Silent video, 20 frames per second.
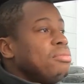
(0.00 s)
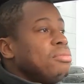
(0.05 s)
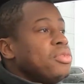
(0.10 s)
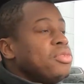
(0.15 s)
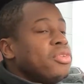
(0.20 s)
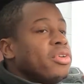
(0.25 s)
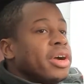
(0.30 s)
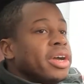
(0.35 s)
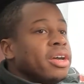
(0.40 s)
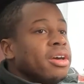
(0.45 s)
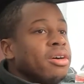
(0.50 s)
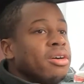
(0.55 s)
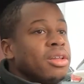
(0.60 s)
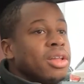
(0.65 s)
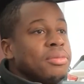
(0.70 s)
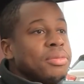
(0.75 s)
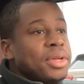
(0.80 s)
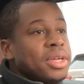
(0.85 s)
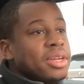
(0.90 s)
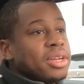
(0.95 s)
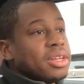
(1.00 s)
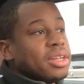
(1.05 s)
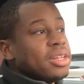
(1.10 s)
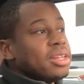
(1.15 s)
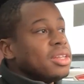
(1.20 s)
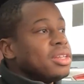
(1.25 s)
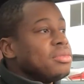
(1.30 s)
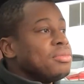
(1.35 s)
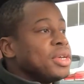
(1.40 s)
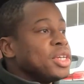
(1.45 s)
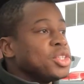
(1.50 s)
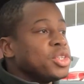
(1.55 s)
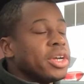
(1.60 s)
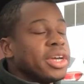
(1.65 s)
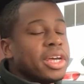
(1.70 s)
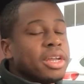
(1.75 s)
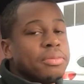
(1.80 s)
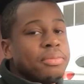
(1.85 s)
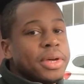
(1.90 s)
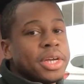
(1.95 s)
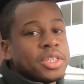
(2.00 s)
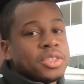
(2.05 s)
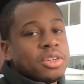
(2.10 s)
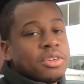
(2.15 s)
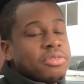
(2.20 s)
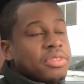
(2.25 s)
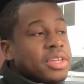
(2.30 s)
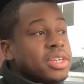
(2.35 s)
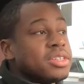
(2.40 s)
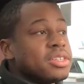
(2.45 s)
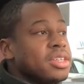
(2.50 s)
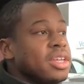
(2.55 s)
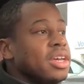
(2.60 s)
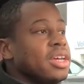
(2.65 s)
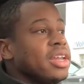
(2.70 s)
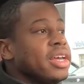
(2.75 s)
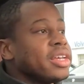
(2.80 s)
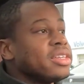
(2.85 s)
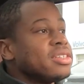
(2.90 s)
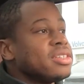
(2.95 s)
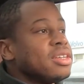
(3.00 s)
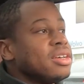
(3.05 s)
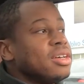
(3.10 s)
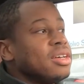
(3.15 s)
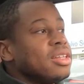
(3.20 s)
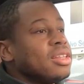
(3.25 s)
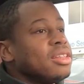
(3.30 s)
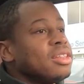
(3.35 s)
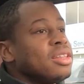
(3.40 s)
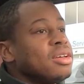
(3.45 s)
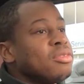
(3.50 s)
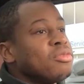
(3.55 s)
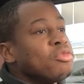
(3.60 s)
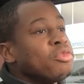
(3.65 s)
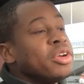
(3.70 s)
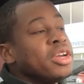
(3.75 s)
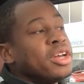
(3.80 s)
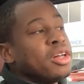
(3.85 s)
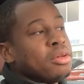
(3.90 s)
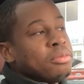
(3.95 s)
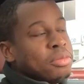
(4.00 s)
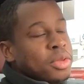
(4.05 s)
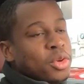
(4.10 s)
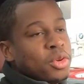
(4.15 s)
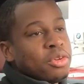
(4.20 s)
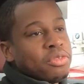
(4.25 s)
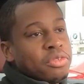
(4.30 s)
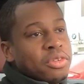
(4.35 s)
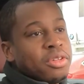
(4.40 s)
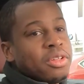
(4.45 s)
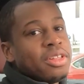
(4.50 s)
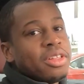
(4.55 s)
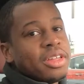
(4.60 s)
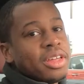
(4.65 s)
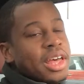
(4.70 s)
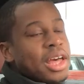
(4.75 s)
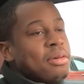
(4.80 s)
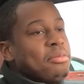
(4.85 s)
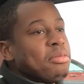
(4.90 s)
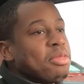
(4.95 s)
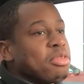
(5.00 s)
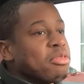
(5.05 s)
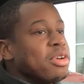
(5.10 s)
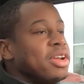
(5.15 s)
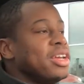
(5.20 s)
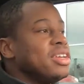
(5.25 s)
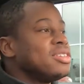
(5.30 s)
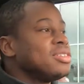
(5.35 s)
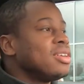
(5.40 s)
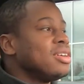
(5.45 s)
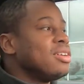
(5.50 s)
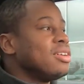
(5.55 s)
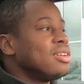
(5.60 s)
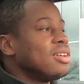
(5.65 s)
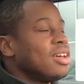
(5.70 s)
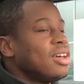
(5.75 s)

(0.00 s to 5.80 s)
before I go, let me make sure I get a picture of this thing next to the real beautiful M3. So,